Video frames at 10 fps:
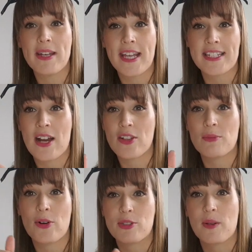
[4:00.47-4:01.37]
it down in the
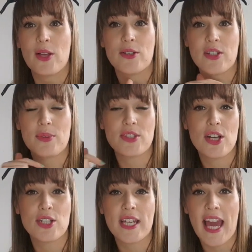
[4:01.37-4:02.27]
box below, because I was
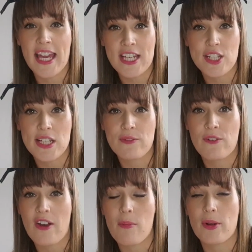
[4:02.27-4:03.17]
searching ages for
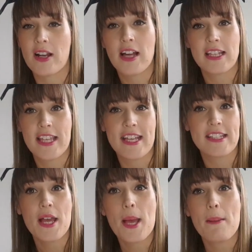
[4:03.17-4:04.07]
fabric like this.
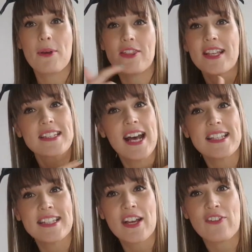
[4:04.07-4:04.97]
But this
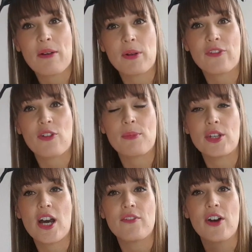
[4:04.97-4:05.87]
Aztec fabric from
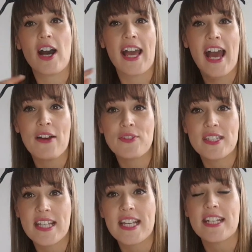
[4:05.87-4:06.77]
Minerva, I have
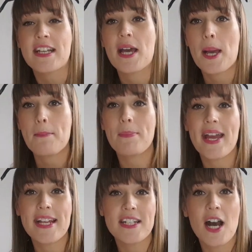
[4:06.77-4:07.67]
seen
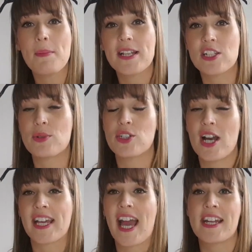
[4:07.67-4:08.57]
made up into a
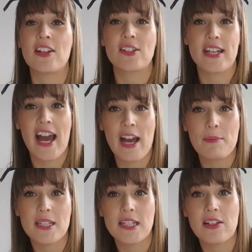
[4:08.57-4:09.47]
jacket and it looks
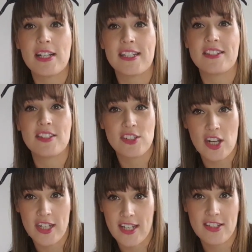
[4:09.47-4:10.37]
absolutely
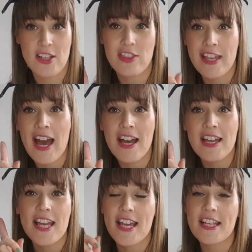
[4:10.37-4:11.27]
stunning. So that
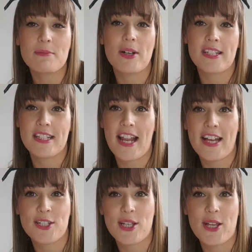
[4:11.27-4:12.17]
is my
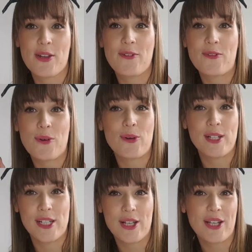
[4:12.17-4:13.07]
selection for
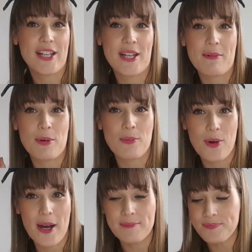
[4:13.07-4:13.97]
look number
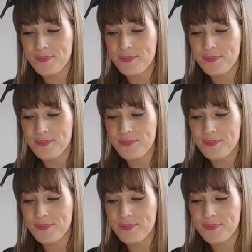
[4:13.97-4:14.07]
one.